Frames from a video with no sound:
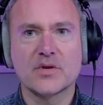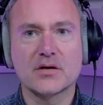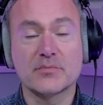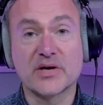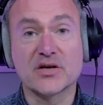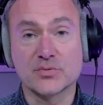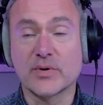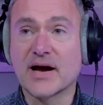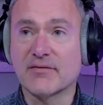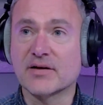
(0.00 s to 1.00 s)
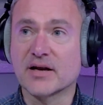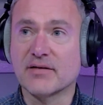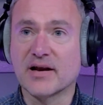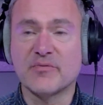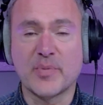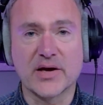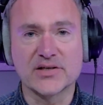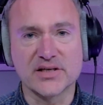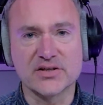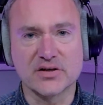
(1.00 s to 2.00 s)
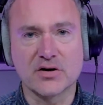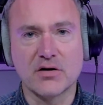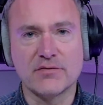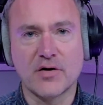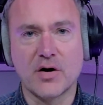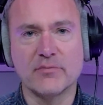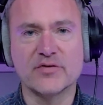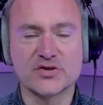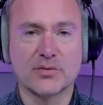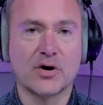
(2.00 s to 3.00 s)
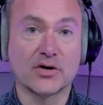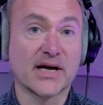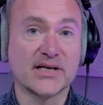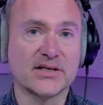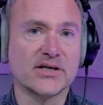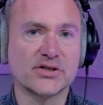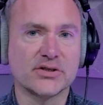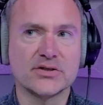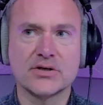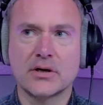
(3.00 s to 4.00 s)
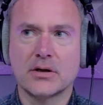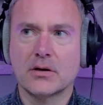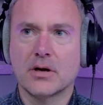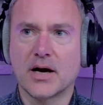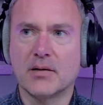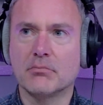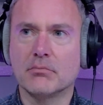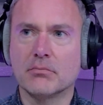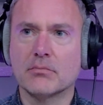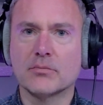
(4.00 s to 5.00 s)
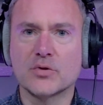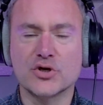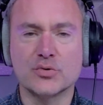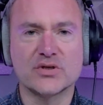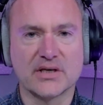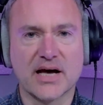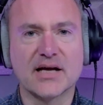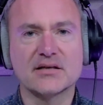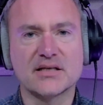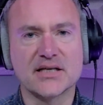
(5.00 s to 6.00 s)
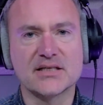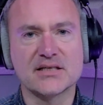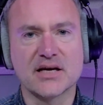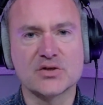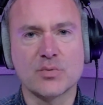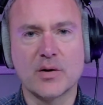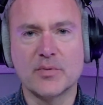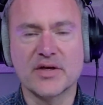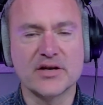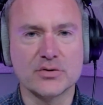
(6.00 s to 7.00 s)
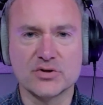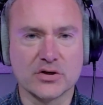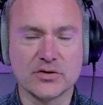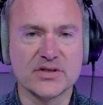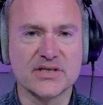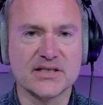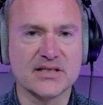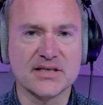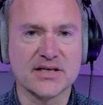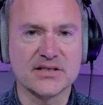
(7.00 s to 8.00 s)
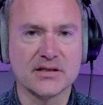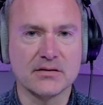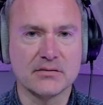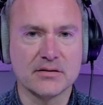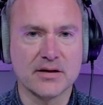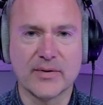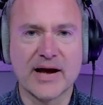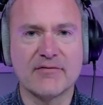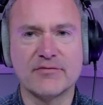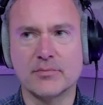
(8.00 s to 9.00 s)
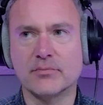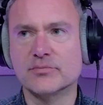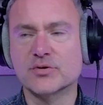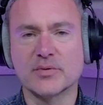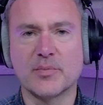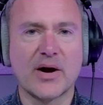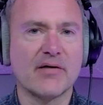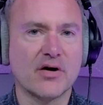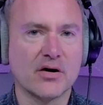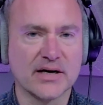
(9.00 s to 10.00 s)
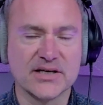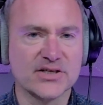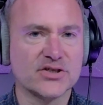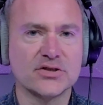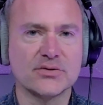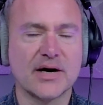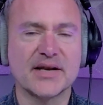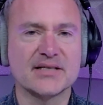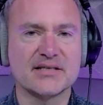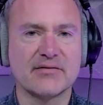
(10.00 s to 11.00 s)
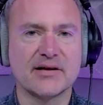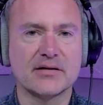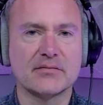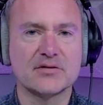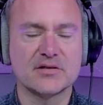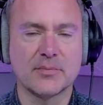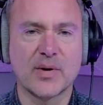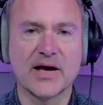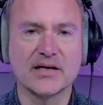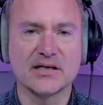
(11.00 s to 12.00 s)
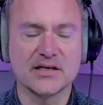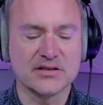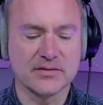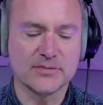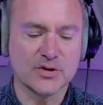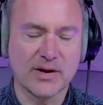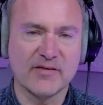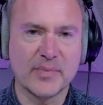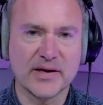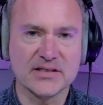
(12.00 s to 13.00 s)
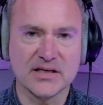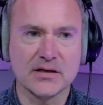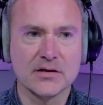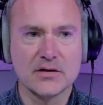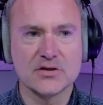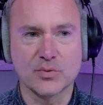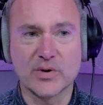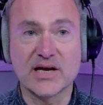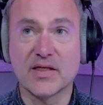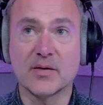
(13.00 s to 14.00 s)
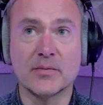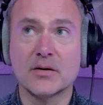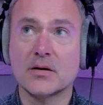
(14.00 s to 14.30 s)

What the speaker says: because we have kind of LFPSE as the core form for some organisations, using that data set as well, but then using other data sets that we have from some of the private organisations who aren't necessarily supplying data to LFPSE. So we get the